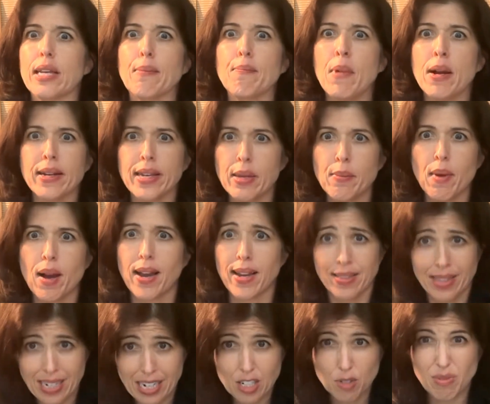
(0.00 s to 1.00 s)
monkey mind.
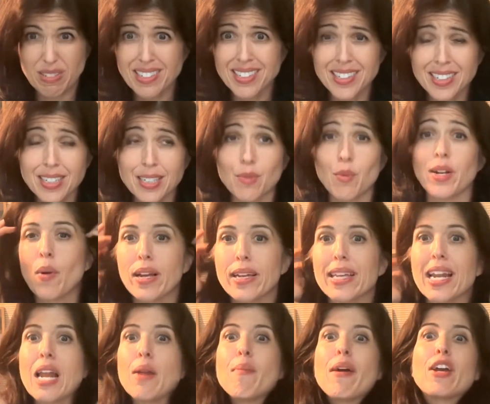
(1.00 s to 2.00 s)
Like I want to get
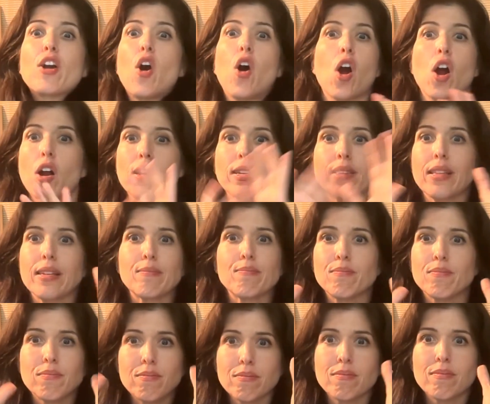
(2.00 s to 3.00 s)
out of my car and like
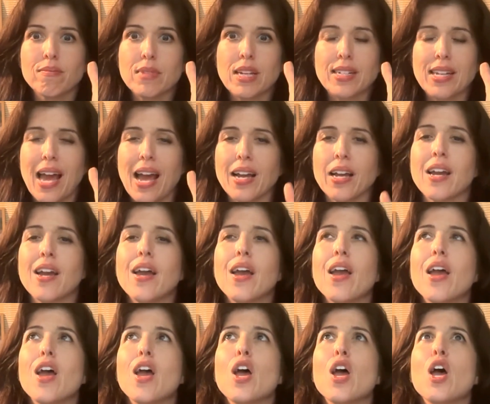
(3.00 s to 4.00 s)
attack.
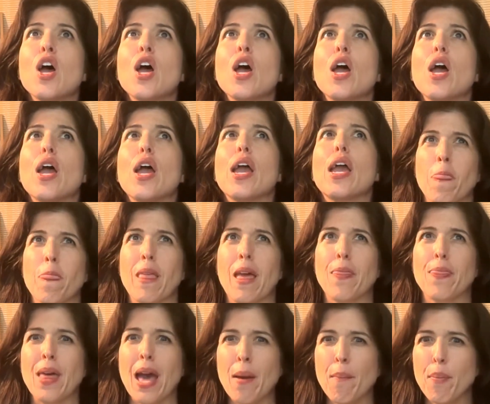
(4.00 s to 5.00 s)
At
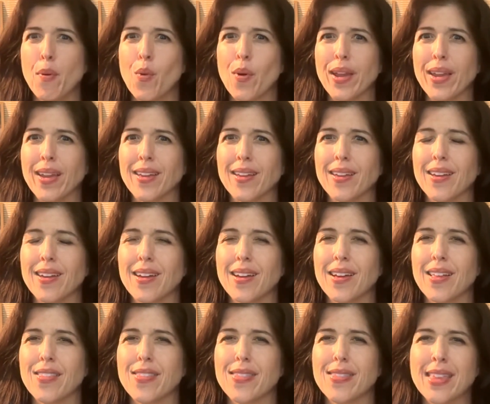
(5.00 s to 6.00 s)
that point,
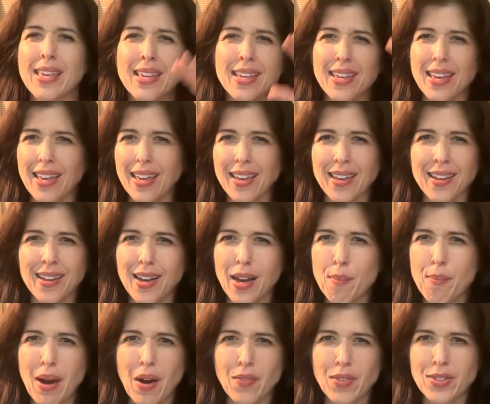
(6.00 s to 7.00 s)
thinking
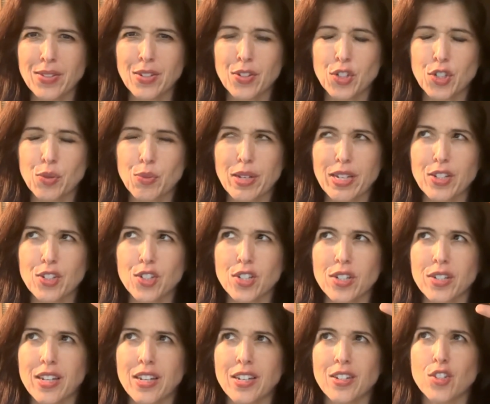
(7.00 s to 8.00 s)
about the
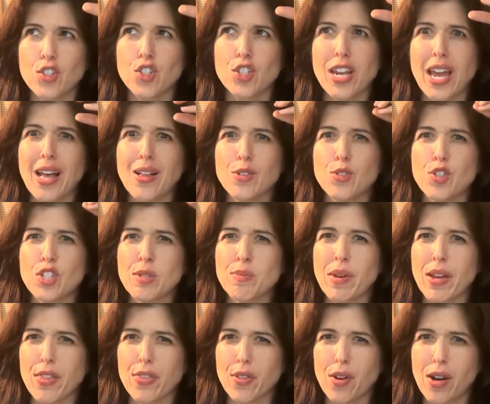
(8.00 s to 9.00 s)
situation and challenging
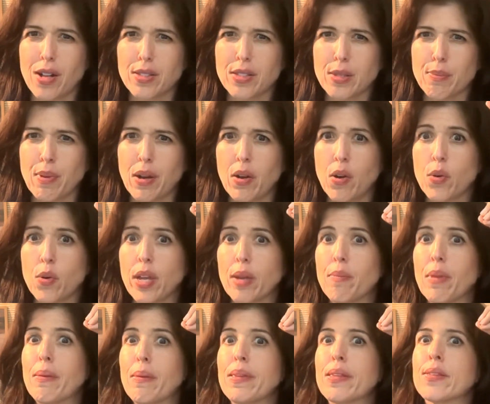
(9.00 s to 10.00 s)
my thoughts about, okay,
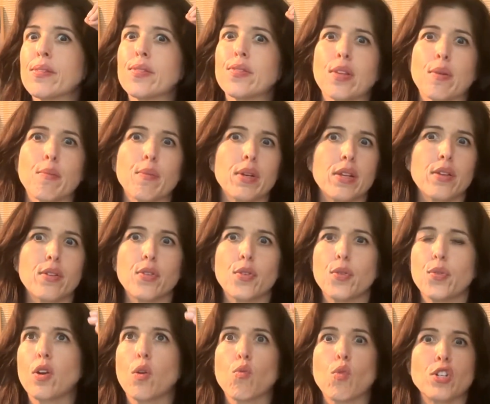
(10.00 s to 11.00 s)
maybe this is somebody
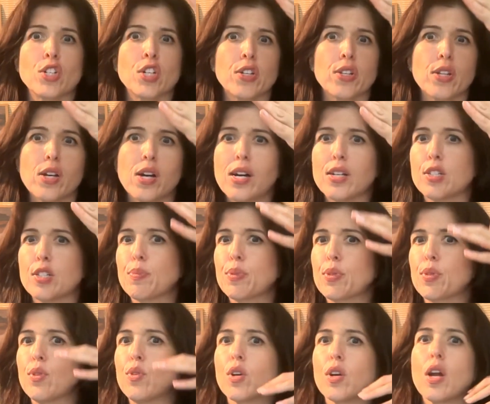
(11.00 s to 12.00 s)
who's rushing to the
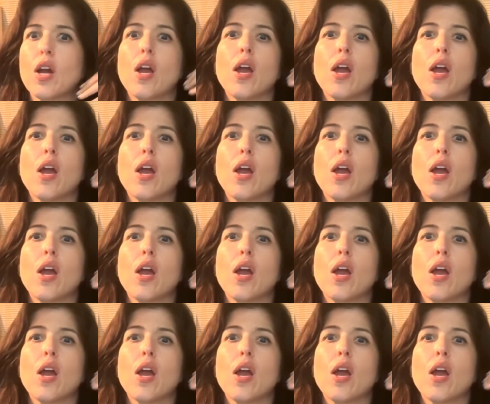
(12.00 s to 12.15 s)
hospital or